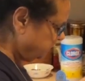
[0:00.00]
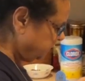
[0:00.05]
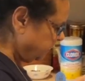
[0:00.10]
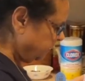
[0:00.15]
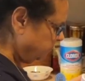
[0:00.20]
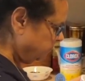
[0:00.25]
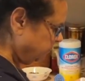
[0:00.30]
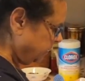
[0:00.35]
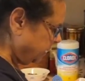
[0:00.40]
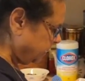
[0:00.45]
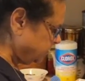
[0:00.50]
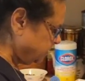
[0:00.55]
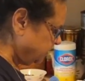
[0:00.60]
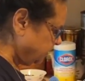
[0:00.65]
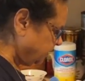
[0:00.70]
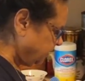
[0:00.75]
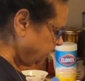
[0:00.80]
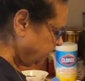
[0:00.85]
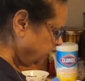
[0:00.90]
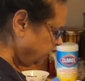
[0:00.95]
that
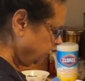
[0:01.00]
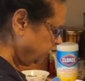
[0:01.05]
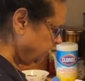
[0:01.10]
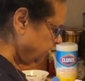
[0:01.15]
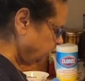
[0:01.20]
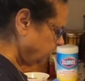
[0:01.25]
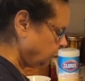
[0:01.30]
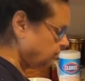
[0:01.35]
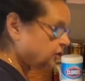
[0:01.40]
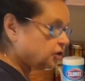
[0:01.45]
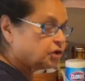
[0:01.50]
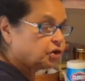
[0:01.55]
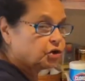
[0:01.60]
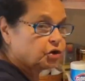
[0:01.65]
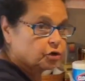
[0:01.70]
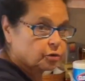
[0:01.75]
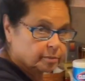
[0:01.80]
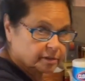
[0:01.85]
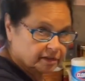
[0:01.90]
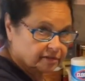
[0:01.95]
Mexican
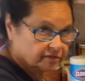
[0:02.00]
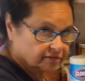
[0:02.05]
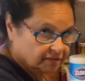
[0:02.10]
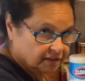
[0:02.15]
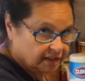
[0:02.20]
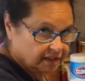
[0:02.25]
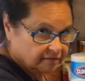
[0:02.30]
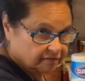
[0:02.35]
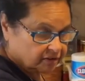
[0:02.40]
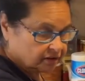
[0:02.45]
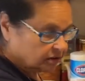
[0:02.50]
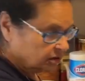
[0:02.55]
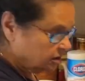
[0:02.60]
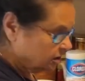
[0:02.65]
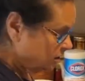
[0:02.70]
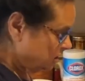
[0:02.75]
Cuban flavor.